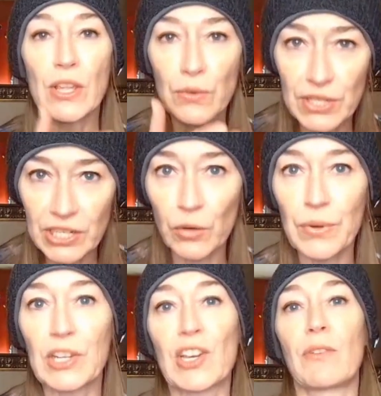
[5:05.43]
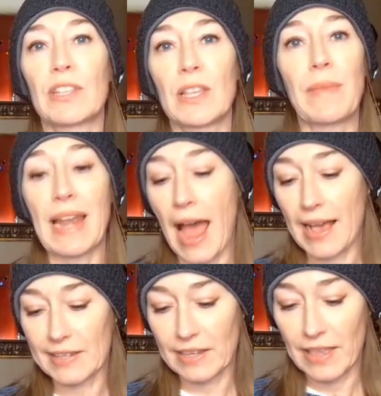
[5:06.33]
You still reach out to them and
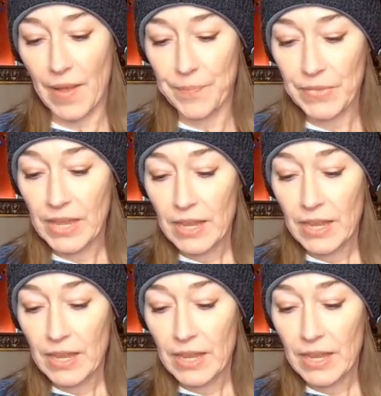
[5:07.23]
ask them,